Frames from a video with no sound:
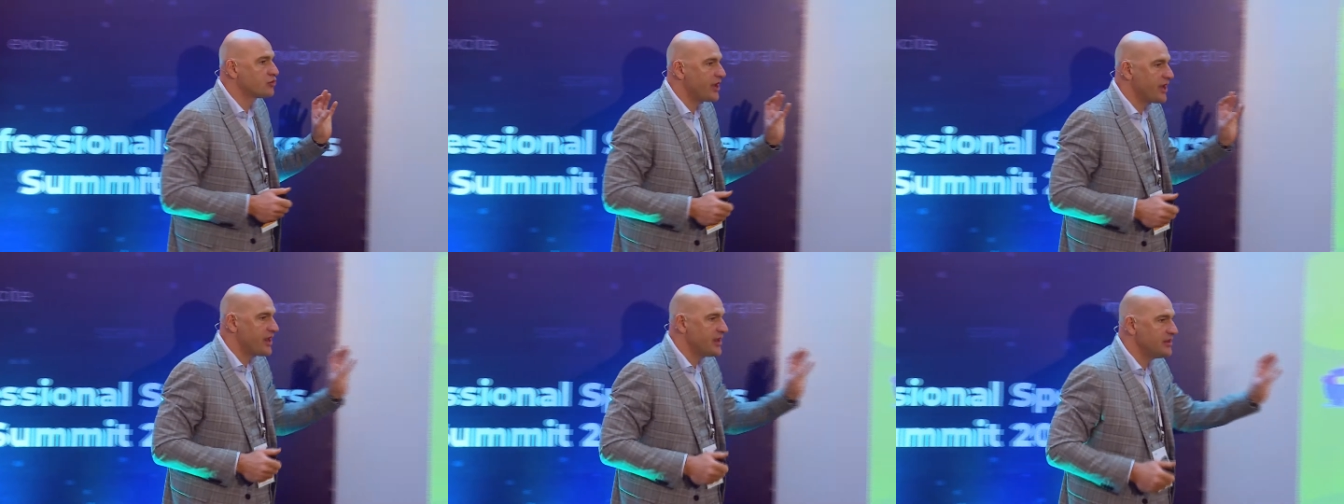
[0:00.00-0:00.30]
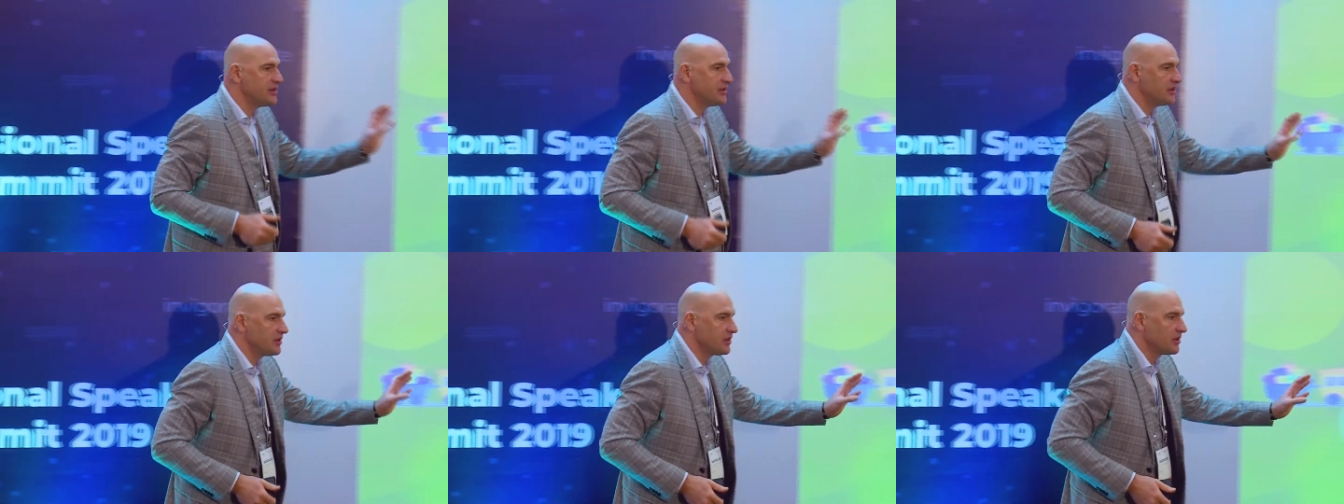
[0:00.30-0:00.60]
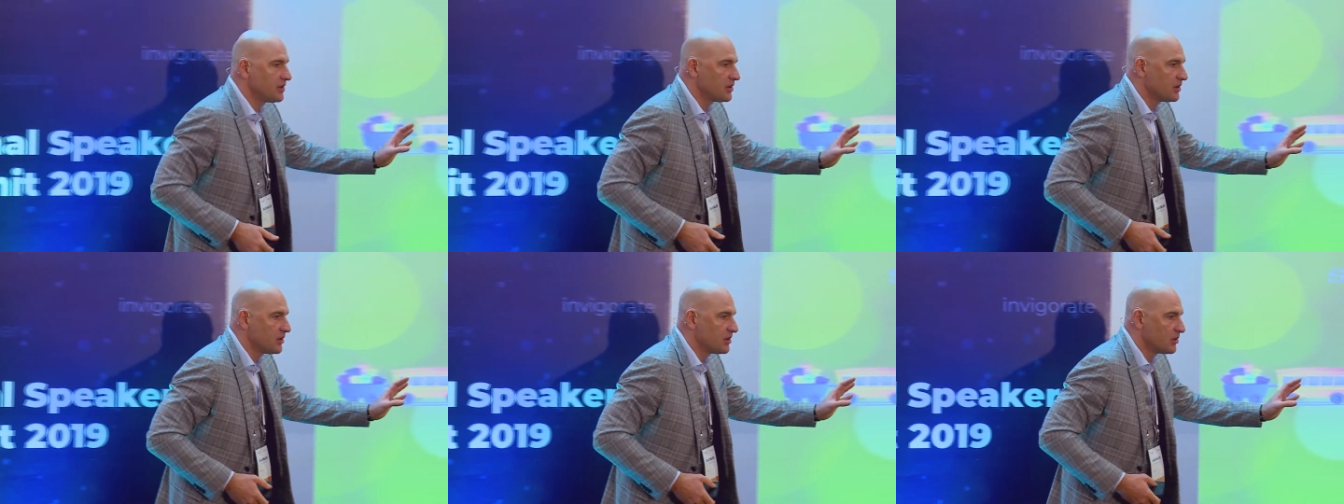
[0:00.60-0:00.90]
train
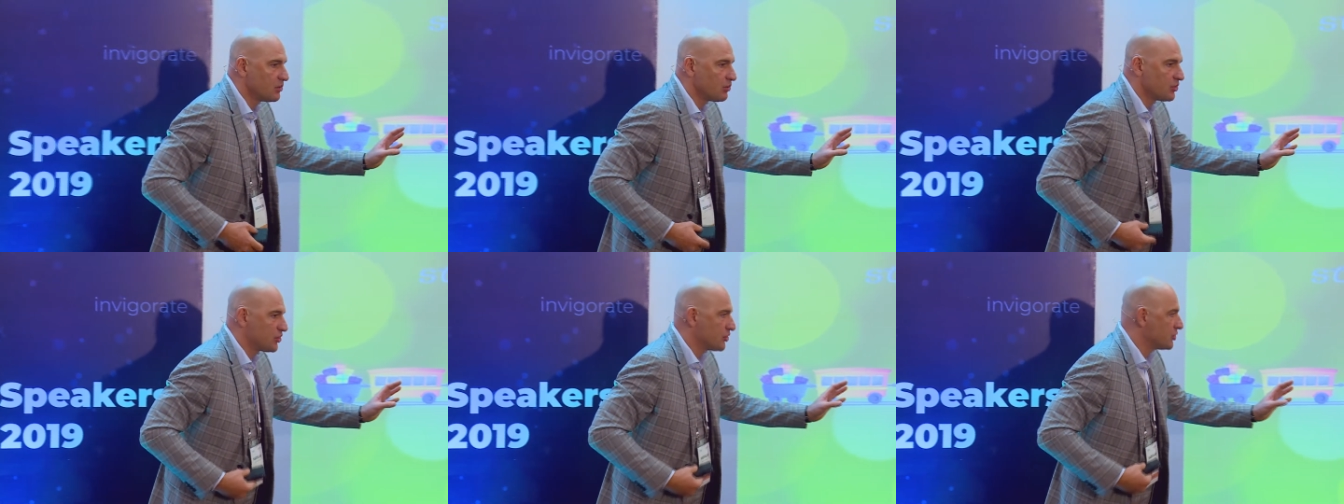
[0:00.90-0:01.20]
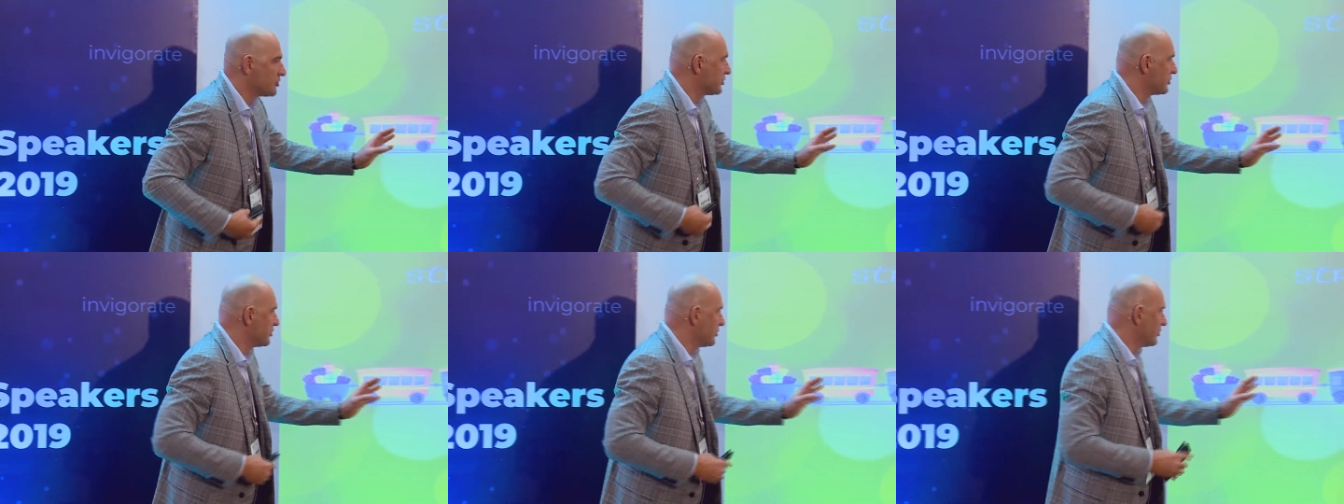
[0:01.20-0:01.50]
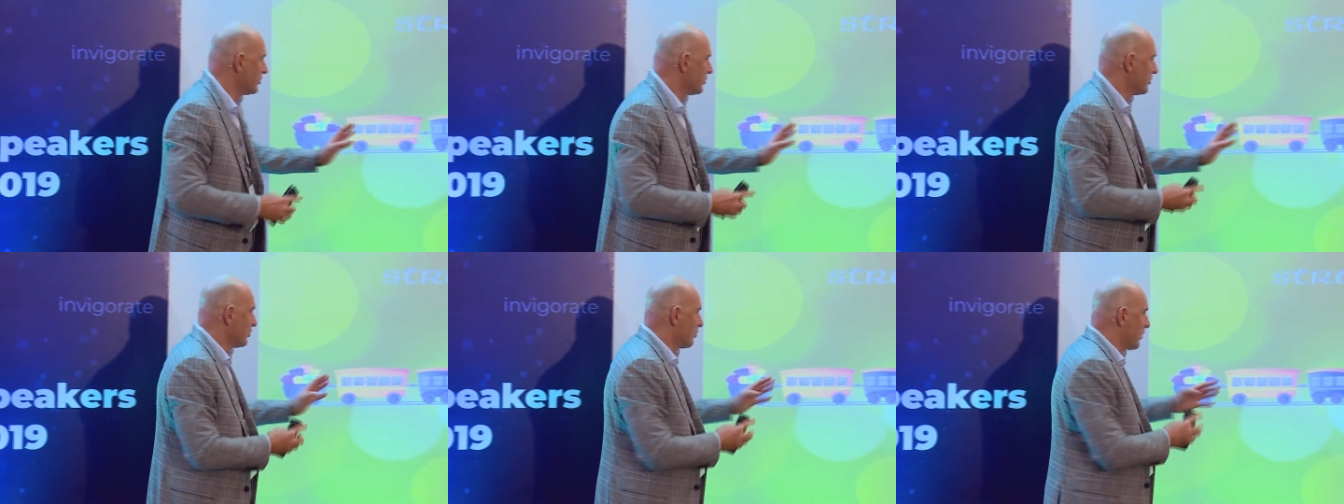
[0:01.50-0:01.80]
which is
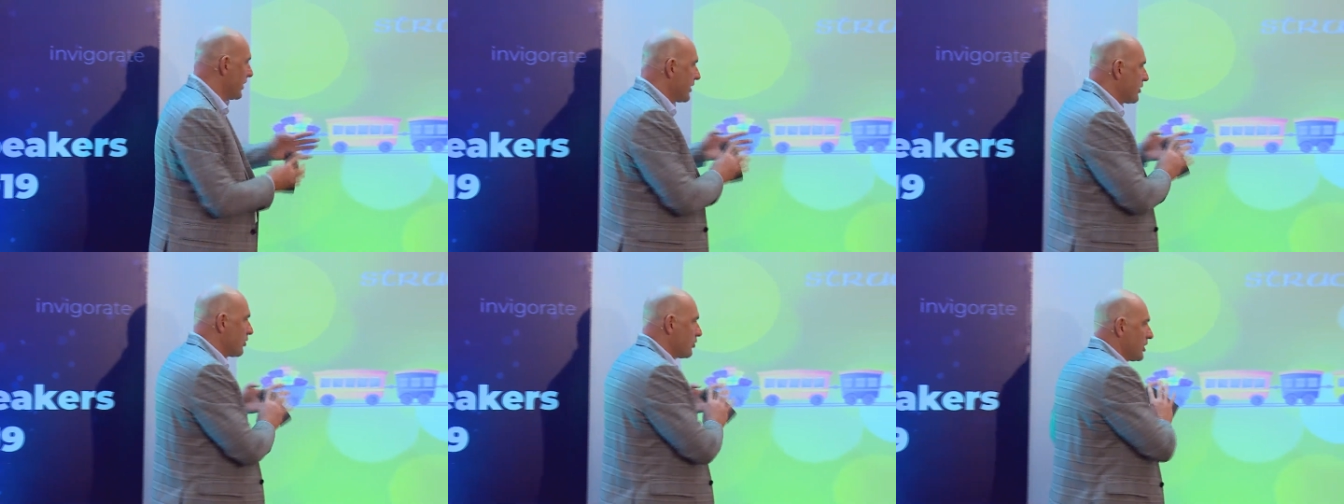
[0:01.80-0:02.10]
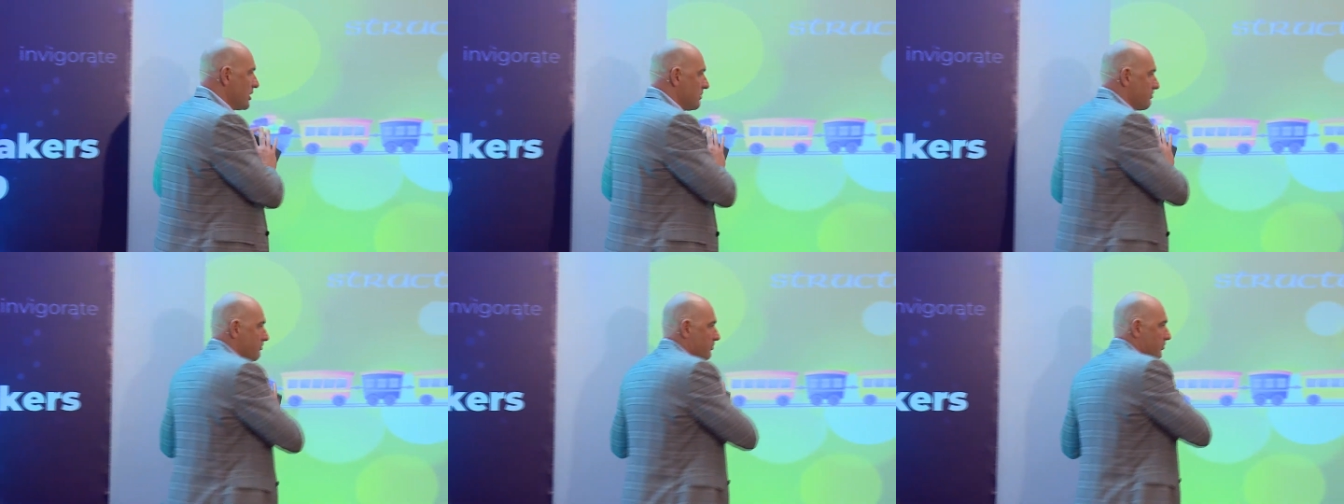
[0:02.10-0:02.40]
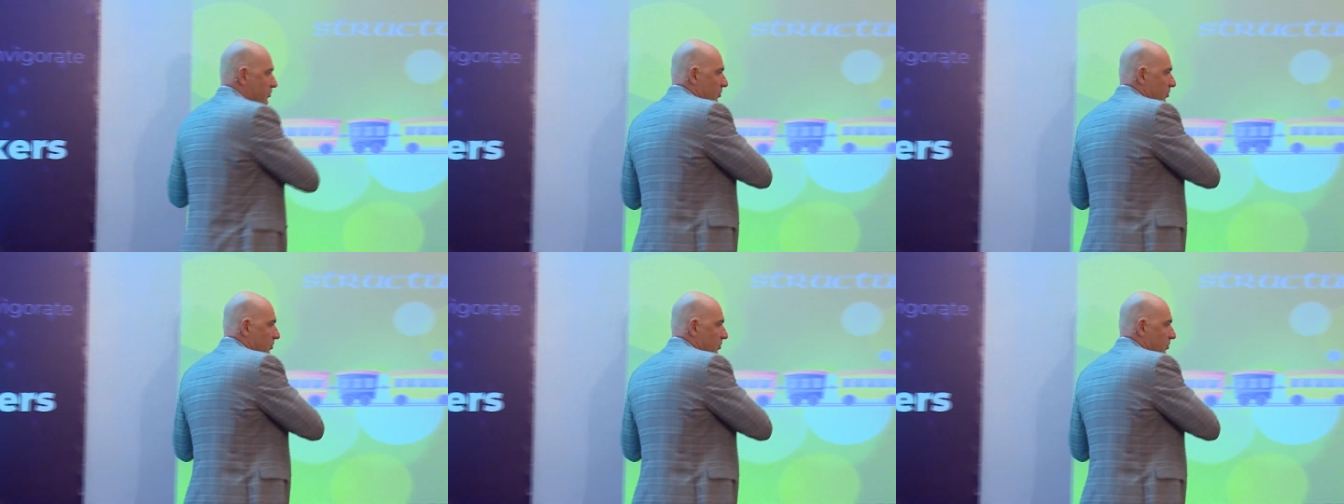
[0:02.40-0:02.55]
running on the